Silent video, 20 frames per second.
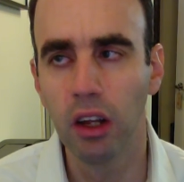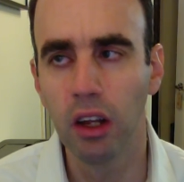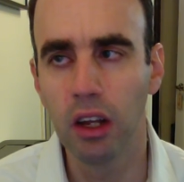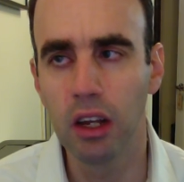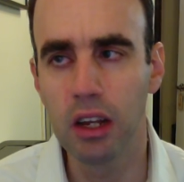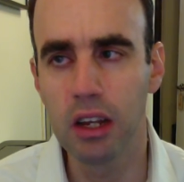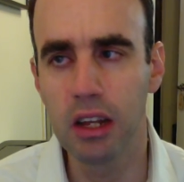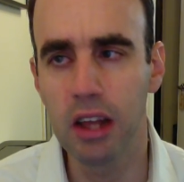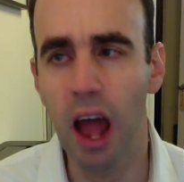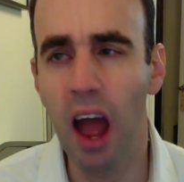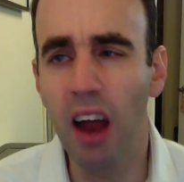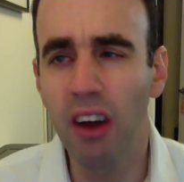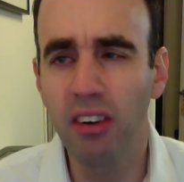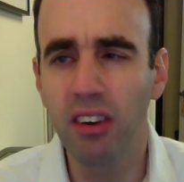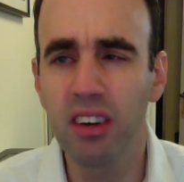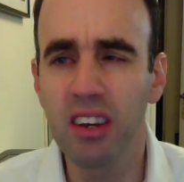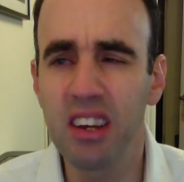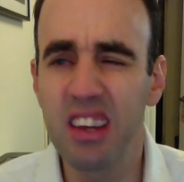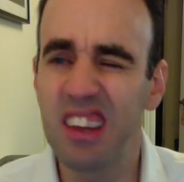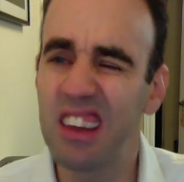is
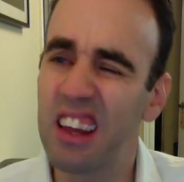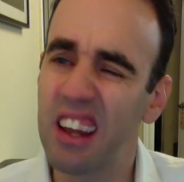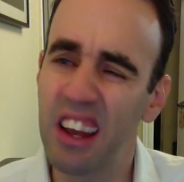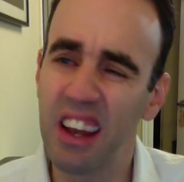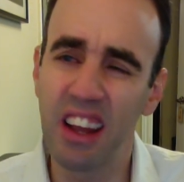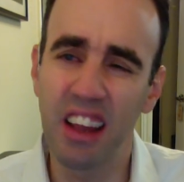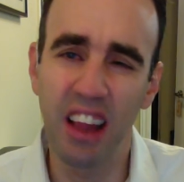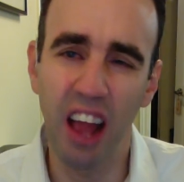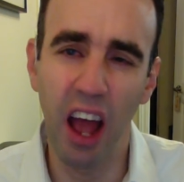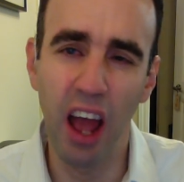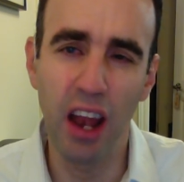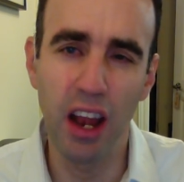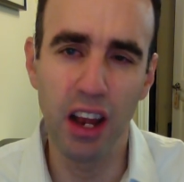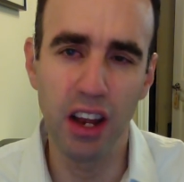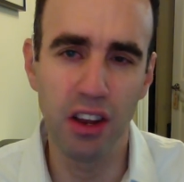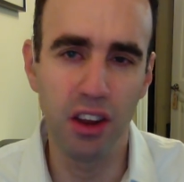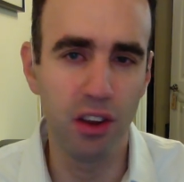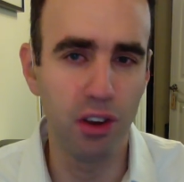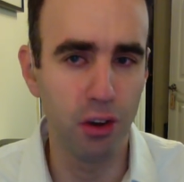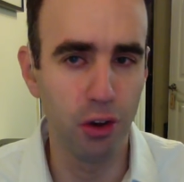actually the deciding
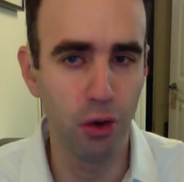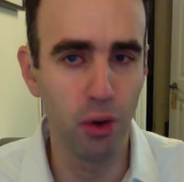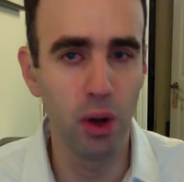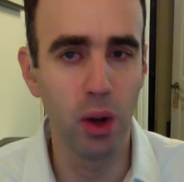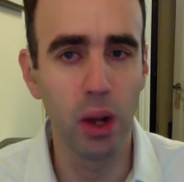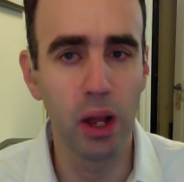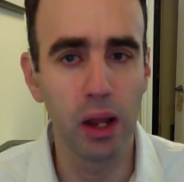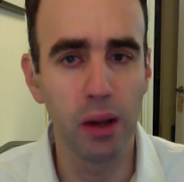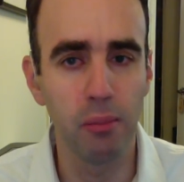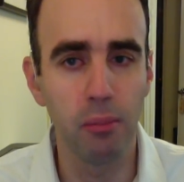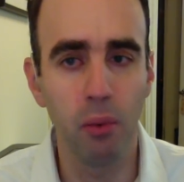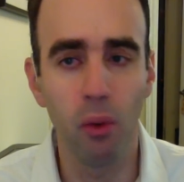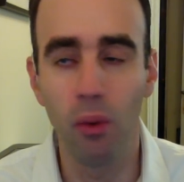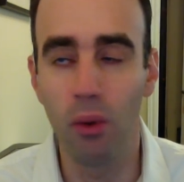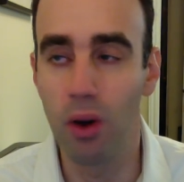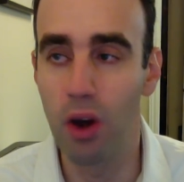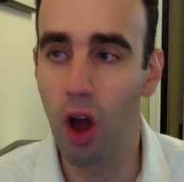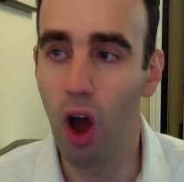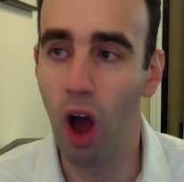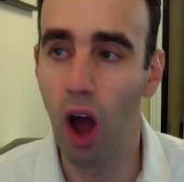to do it
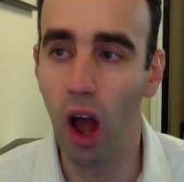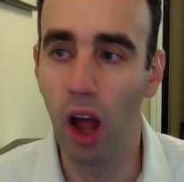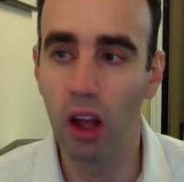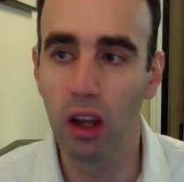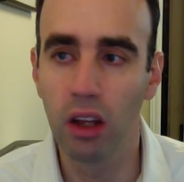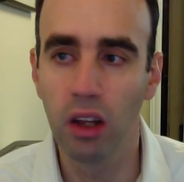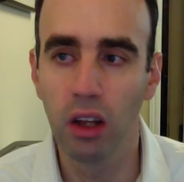or not.